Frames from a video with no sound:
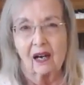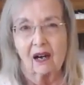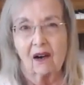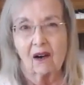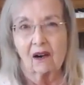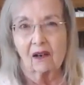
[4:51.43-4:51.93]

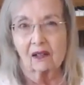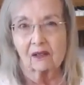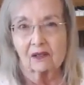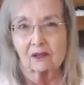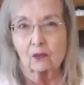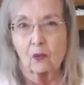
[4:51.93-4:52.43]

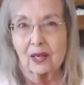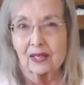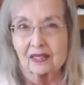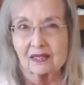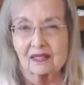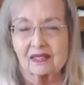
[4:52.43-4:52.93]
are
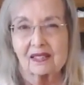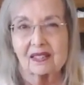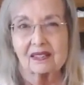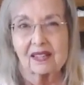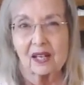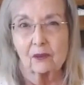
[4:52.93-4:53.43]
ones
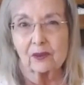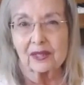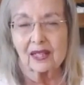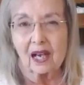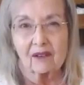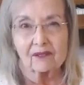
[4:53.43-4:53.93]
that they
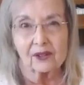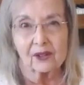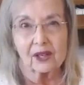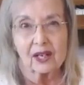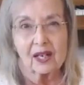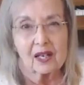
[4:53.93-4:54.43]
recover,
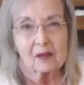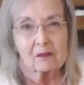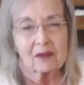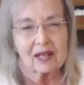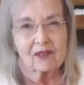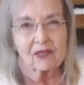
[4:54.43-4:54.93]

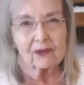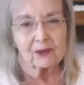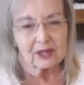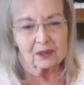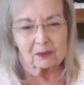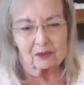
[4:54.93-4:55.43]
but
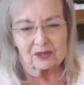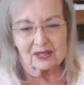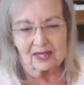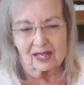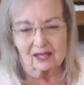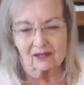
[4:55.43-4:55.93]

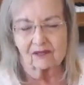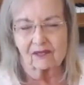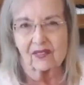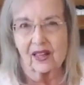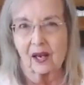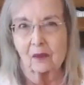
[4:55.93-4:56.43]
30% of
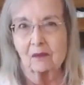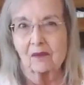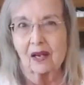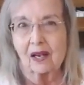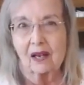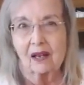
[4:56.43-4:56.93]
them
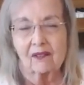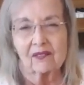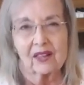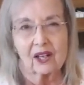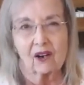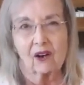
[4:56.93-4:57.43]

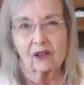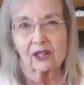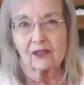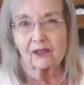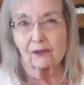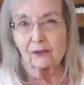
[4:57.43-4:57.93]
that are
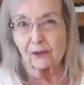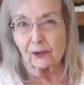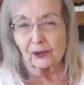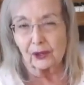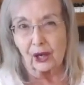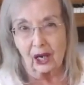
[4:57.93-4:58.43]
either
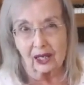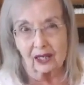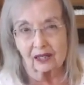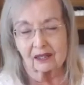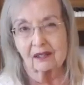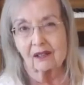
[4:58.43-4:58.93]

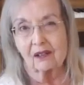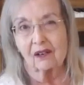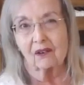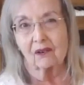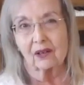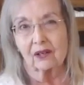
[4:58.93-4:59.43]
forgotten
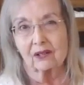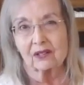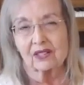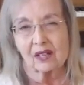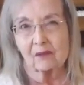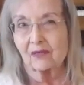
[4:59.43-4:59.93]
or
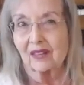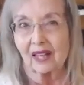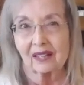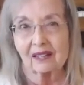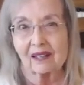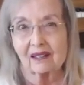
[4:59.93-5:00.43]

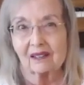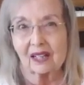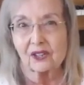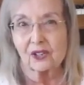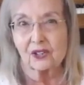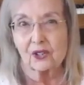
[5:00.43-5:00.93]
something that they
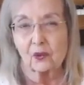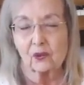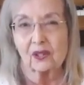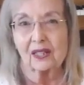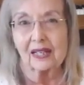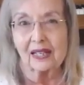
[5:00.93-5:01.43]
just don't
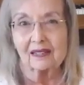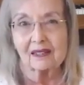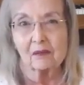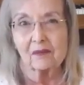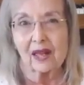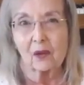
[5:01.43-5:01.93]
need
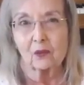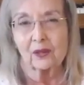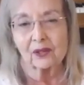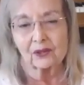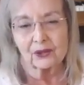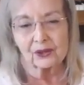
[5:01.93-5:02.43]
them that
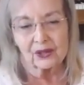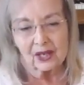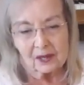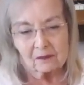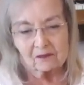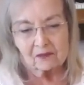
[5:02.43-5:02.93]
winter
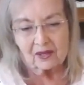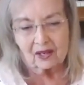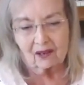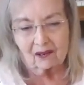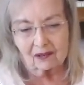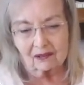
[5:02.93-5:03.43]

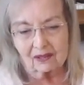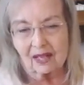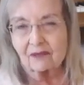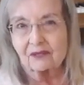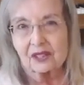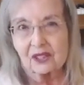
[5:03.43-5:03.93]
are
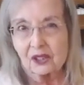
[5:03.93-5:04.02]
left in the